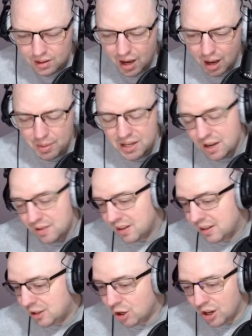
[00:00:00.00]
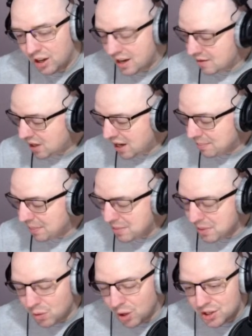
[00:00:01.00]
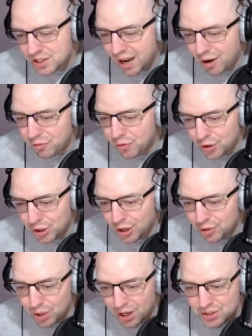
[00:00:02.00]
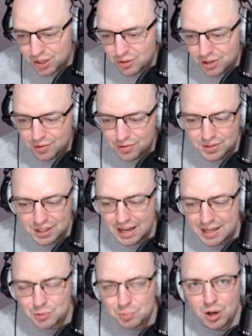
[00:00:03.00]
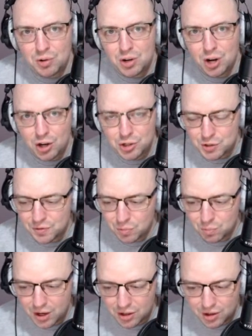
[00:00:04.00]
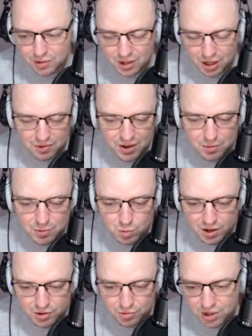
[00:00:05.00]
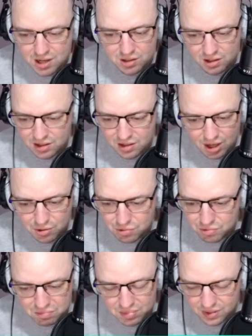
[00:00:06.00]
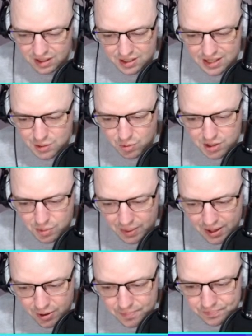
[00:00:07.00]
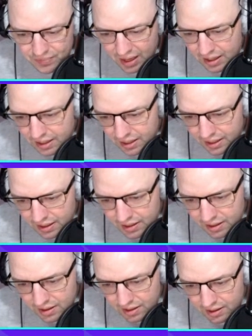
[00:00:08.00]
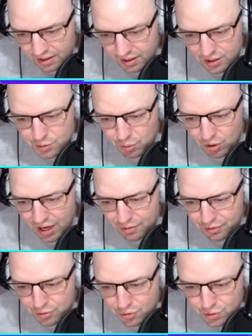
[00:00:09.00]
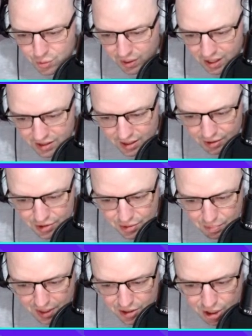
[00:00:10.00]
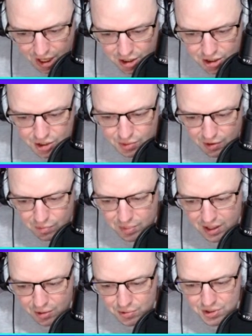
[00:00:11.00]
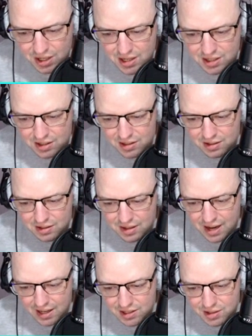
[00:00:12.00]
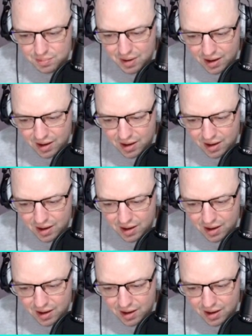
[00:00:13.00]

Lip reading: I mean, look, it maybe worked out for you though, right, Tanoki, if you've delayed the wild card just for one of the, if he was one of the reasons. So that's what it's about. Sportcat Focal tweeted that there are some big changes to FPL season next